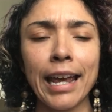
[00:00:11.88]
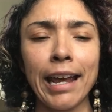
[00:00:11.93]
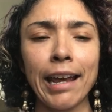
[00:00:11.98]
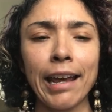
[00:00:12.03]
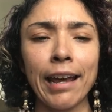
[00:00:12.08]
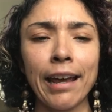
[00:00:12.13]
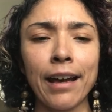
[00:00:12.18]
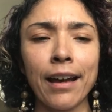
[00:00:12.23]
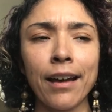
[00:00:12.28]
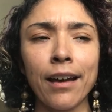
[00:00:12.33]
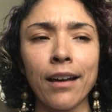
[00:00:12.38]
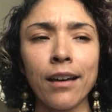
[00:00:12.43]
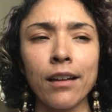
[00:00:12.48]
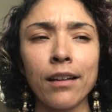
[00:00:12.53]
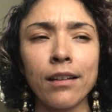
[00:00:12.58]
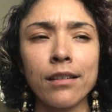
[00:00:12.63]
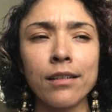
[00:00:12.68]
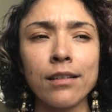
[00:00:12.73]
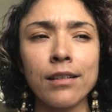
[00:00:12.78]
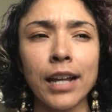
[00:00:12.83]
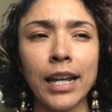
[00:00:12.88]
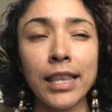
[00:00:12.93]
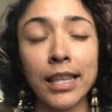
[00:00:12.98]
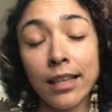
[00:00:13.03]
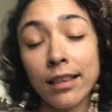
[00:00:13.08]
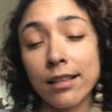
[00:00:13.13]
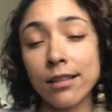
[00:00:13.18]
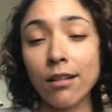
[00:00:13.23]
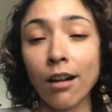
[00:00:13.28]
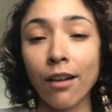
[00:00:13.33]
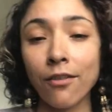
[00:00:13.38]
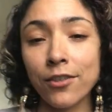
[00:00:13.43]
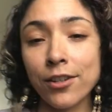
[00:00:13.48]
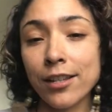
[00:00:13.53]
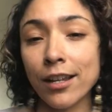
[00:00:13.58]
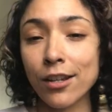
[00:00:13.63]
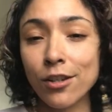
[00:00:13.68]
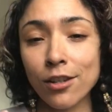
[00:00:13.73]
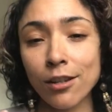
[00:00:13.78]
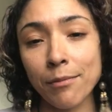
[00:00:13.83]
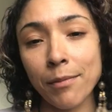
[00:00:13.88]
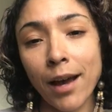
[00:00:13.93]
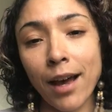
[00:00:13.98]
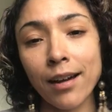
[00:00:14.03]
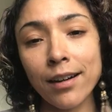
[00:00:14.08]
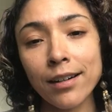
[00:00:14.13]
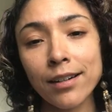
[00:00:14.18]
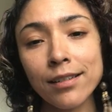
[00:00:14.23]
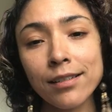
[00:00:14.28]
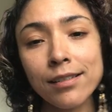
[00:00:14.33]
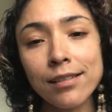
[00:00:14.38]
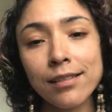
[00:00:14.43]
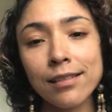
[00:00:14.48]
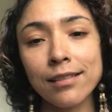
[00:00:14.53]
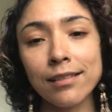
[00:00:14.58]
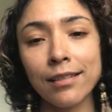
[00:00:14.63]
And I think this conversation matters.